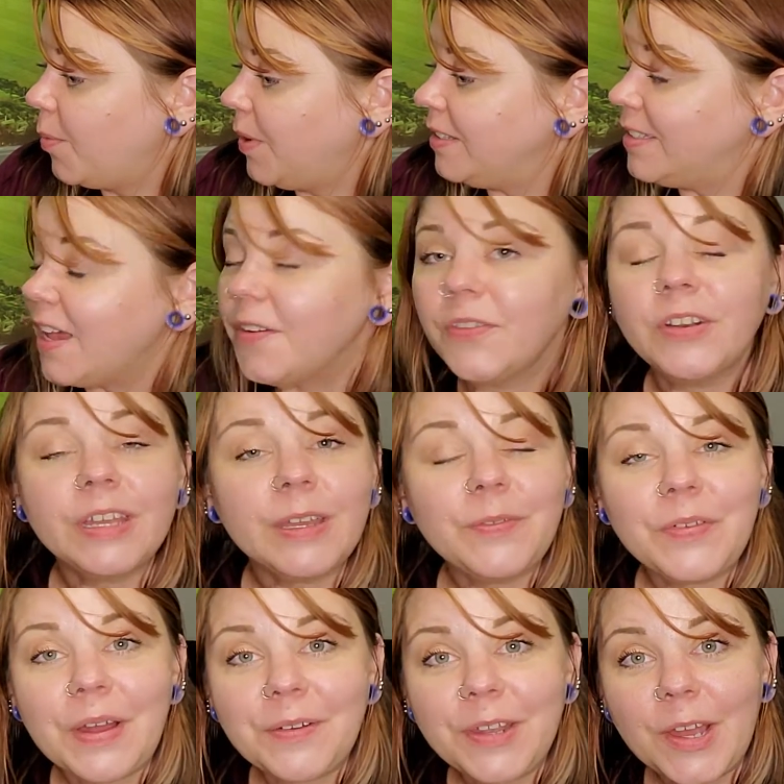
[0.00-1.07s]
Definitely
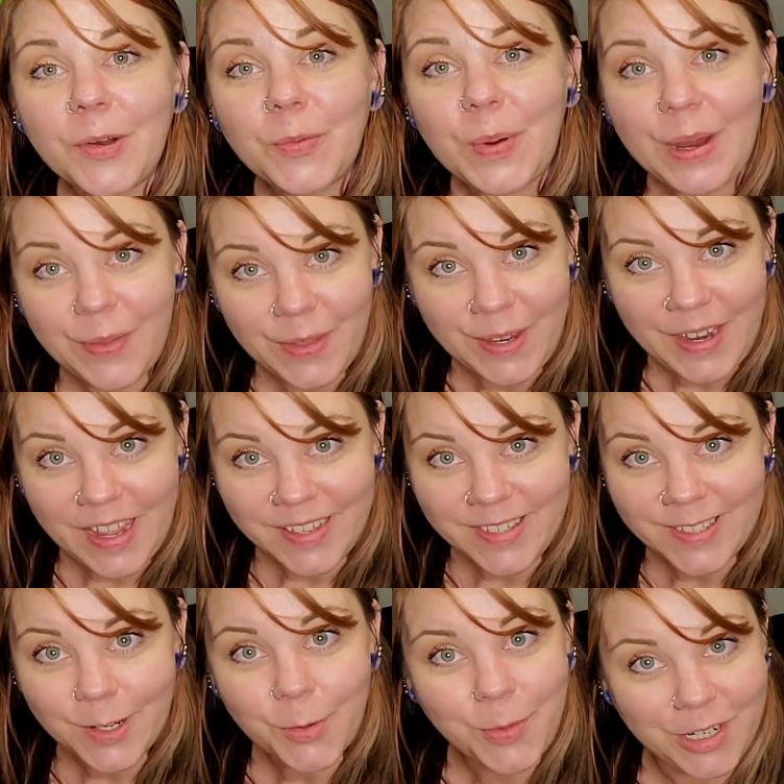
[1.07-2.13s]
found out where the
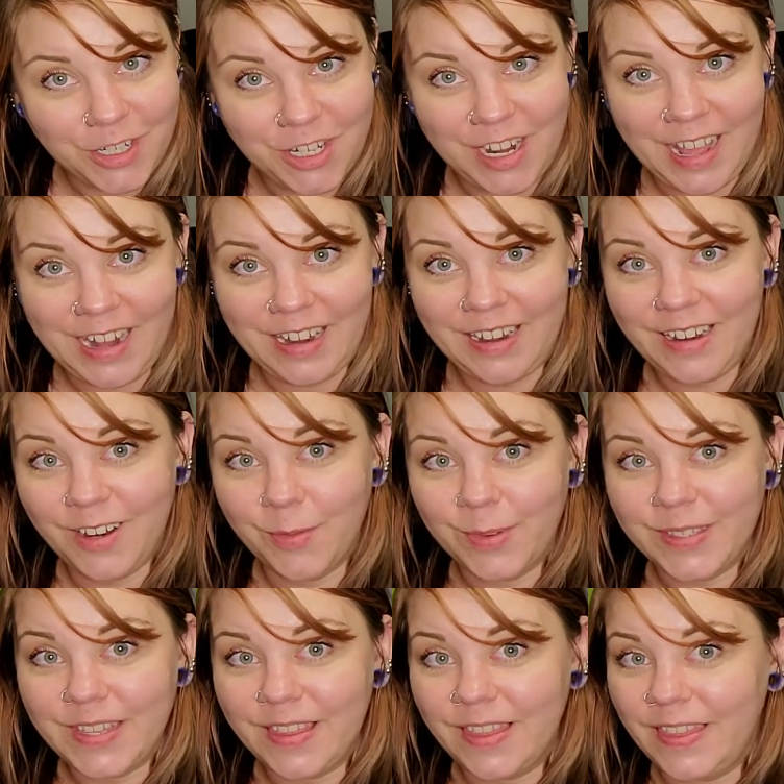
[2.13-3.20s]
nest originated, and it
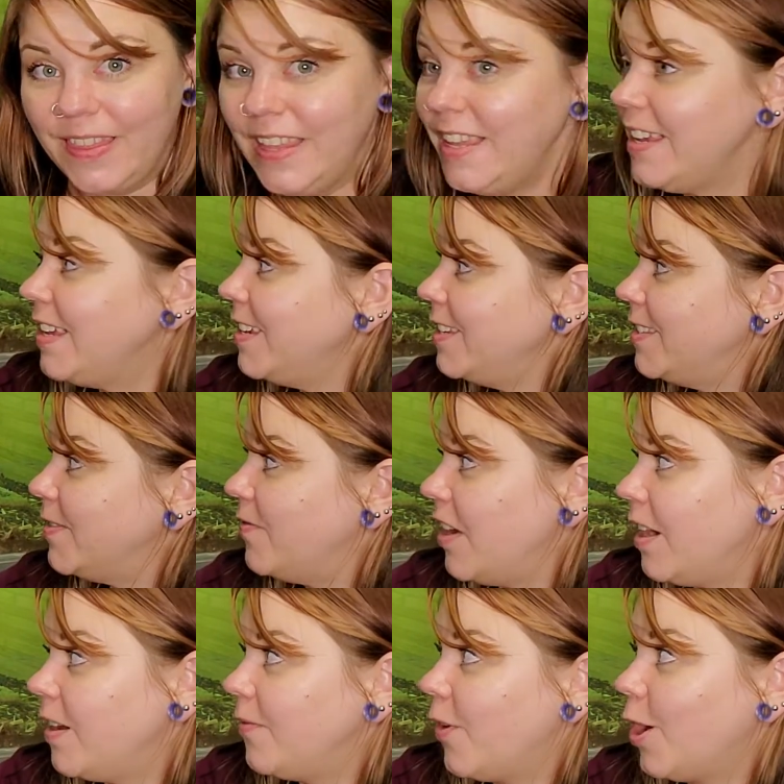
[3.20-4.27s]
was in this
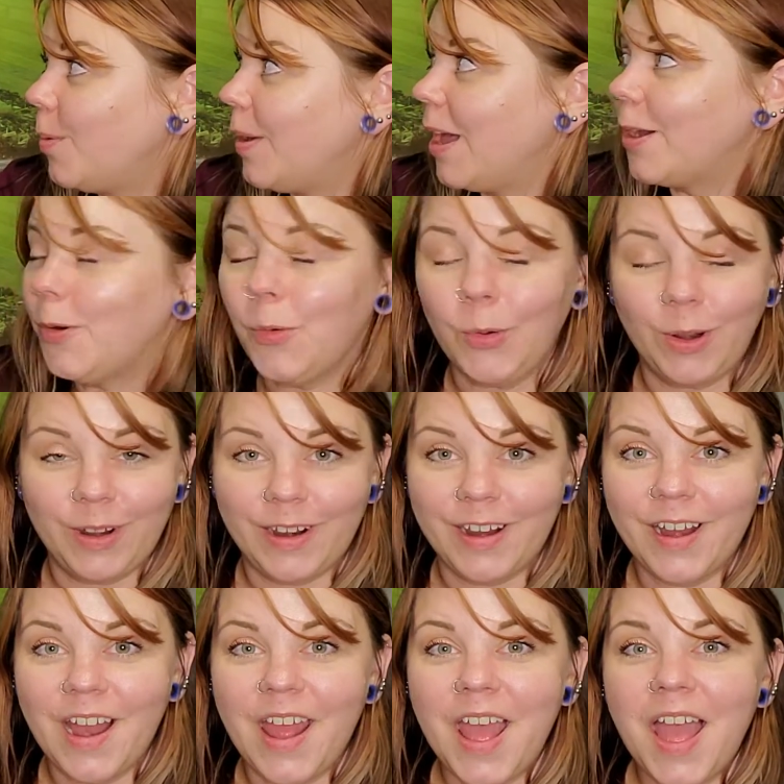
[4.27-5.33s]
very far back
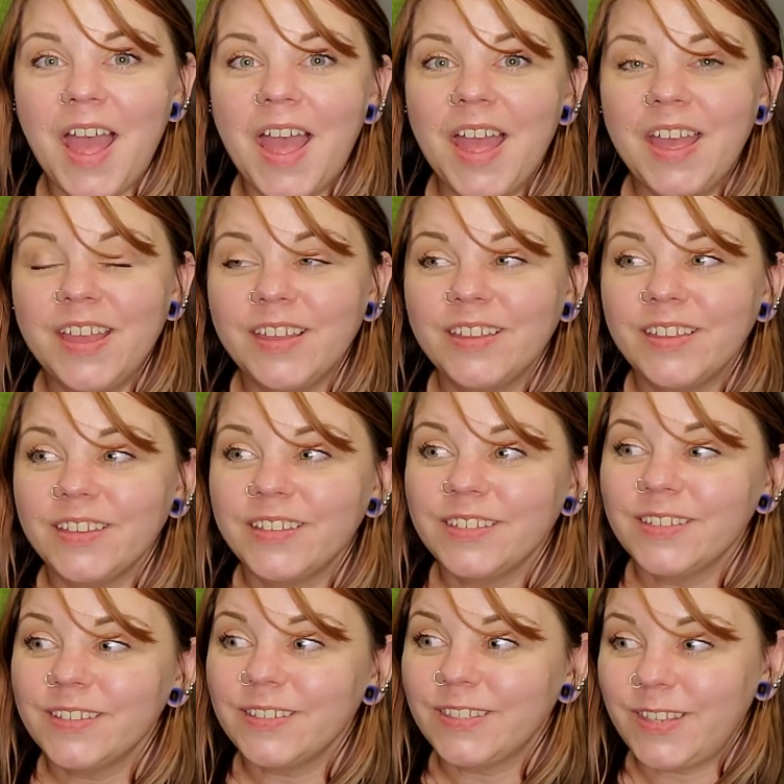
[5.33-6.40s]
corner.
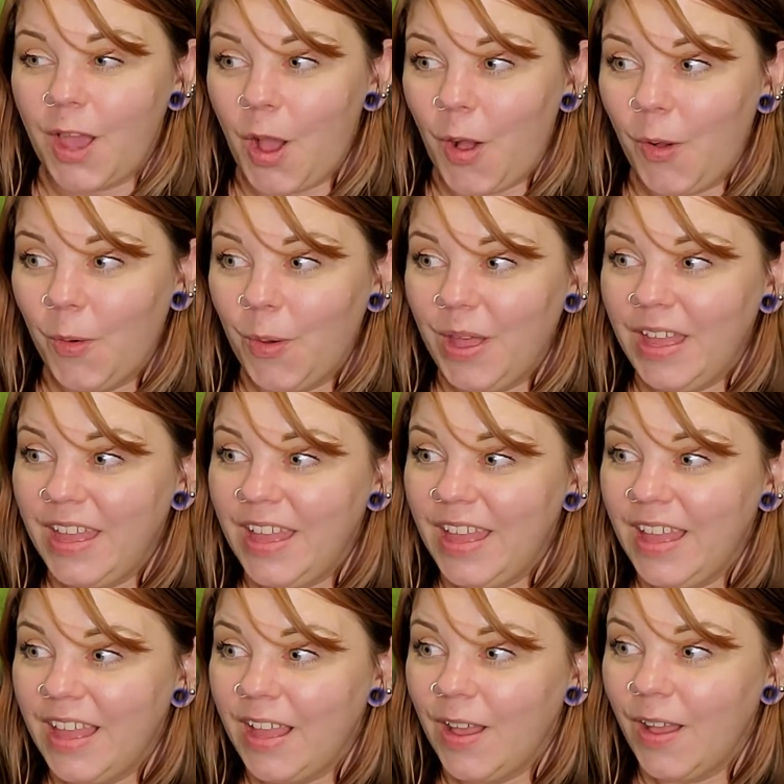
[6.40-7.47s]
So
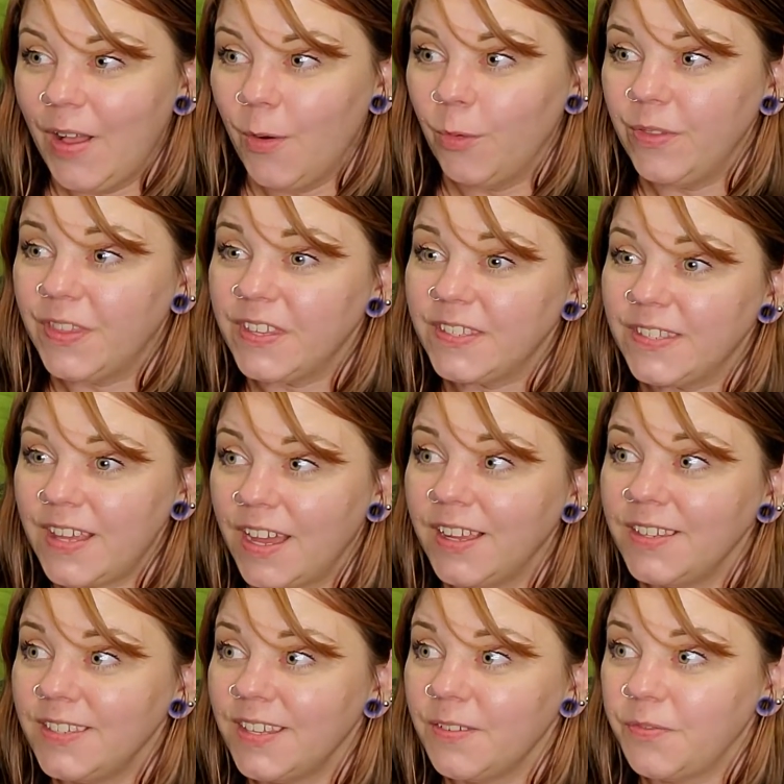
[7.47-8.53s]
with the
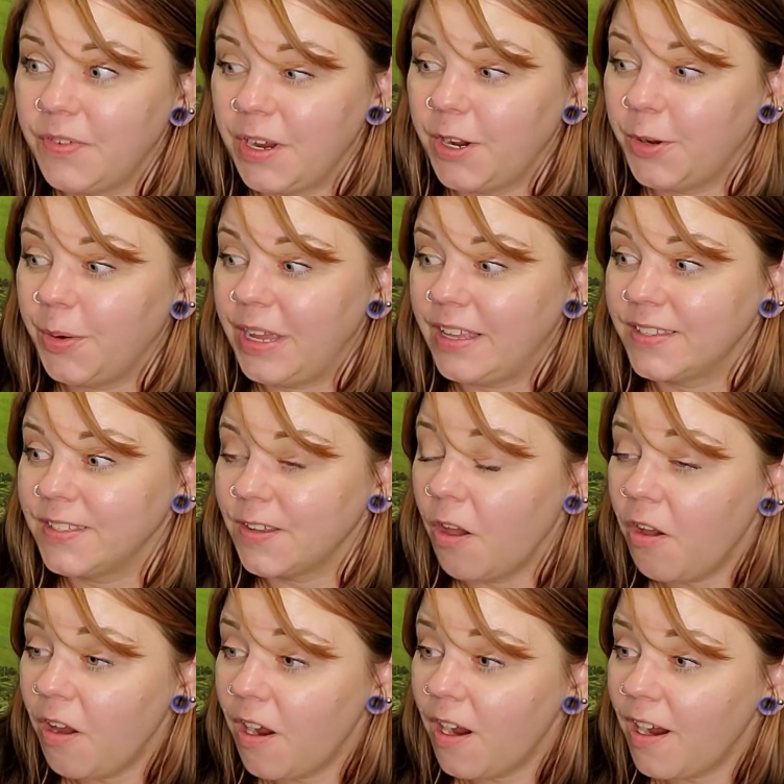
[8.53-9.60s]
size that pharaoh ants
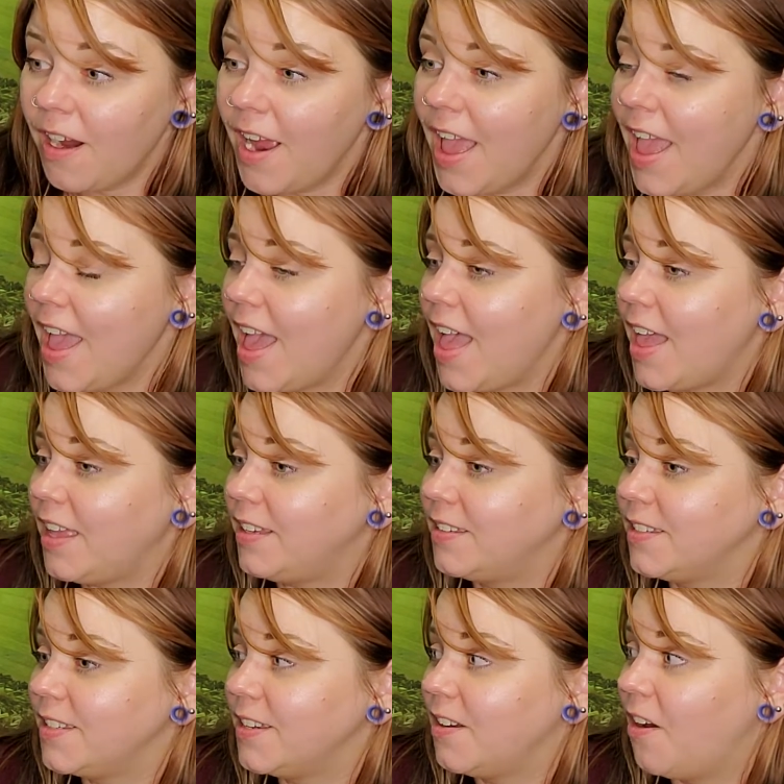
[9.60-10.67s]
are
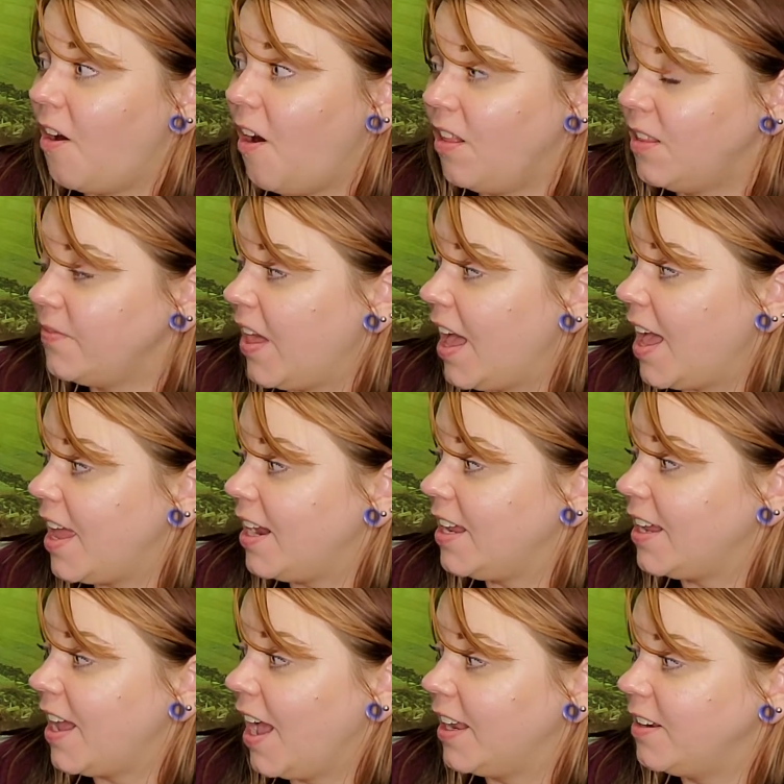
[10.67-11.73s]
and all of that,
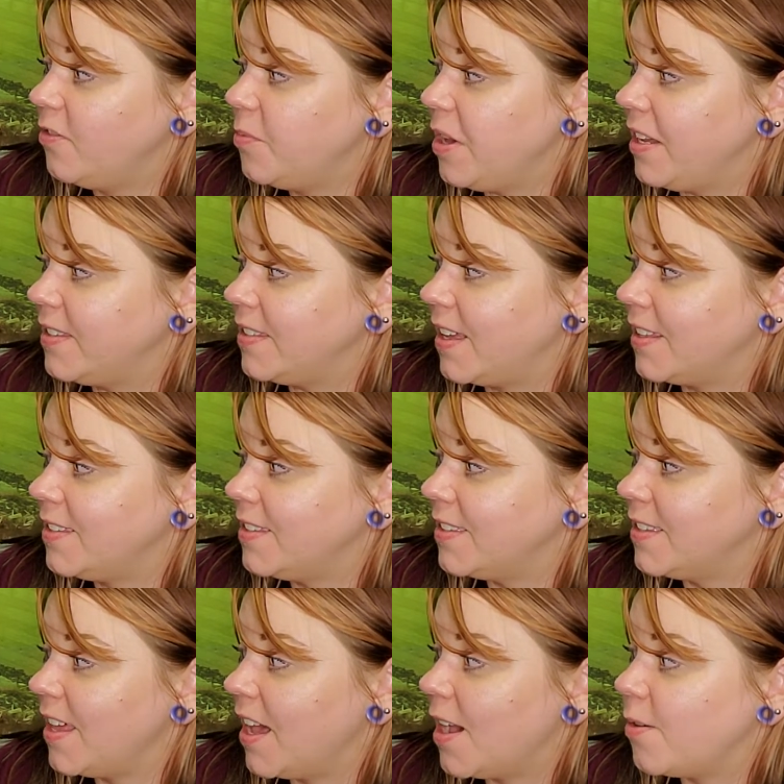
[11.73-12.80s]
it kind of makes sense
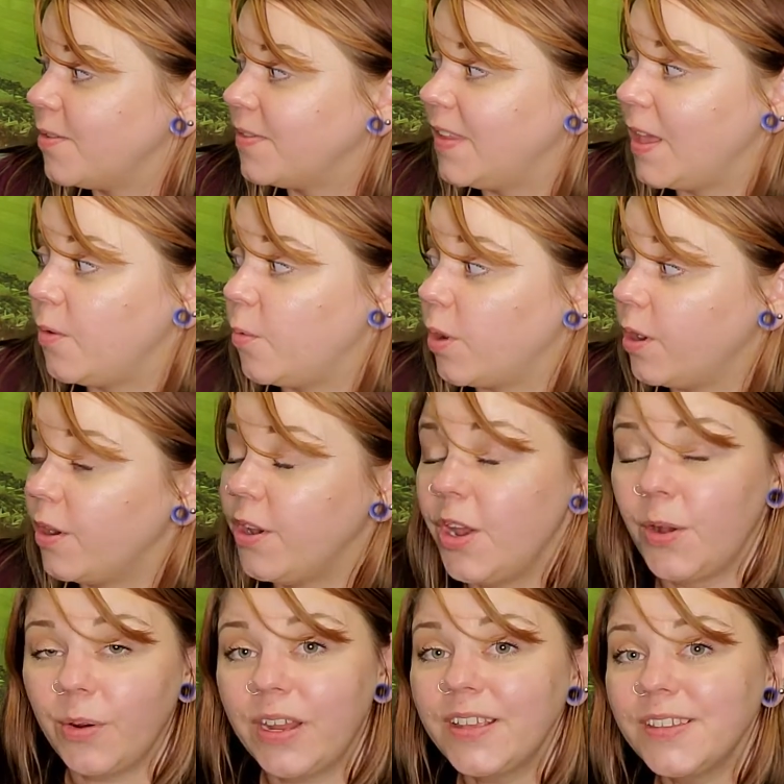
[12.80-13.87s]
that they weren't
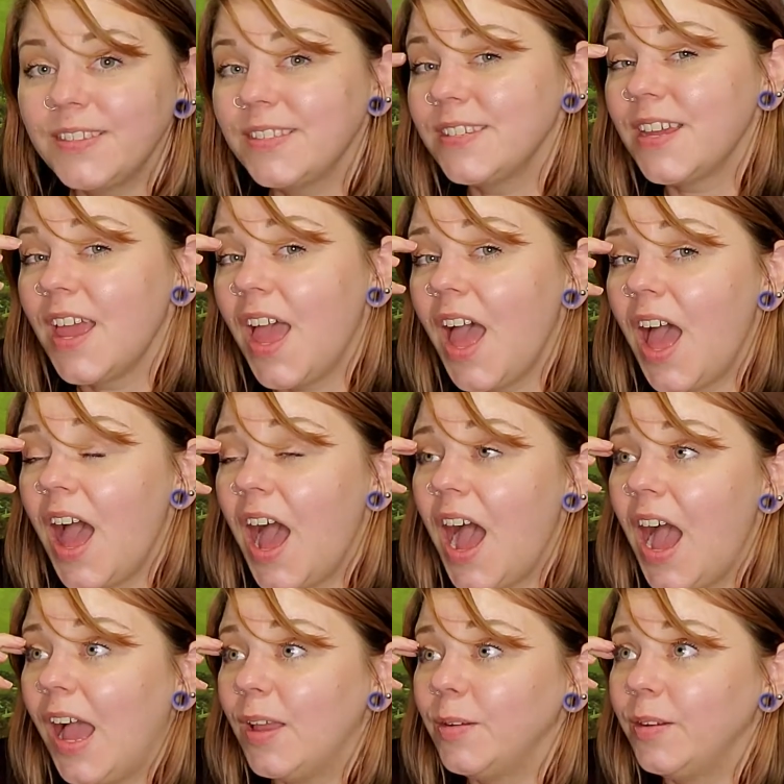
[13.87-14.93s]
noticed.
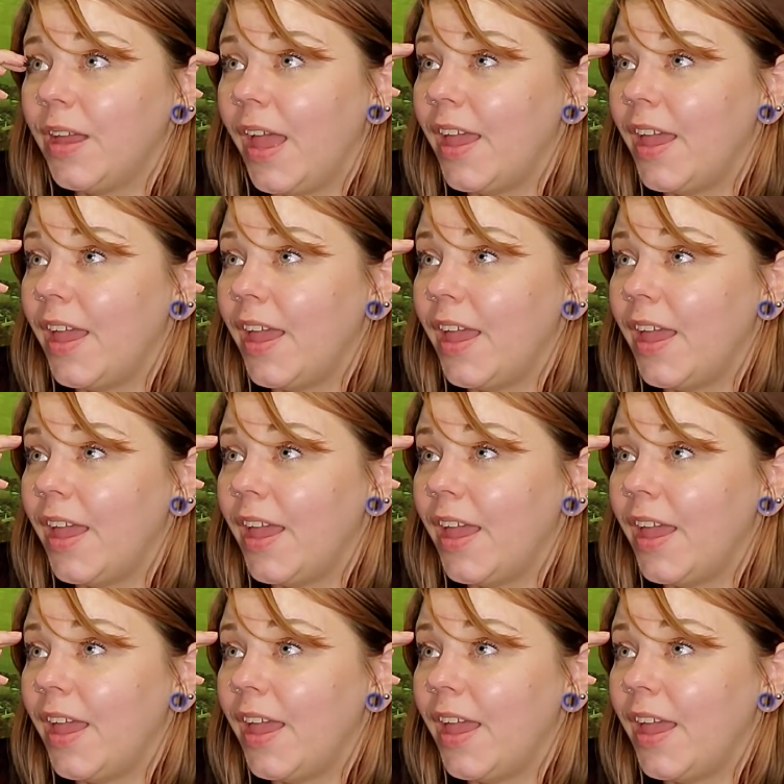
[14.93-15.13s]
I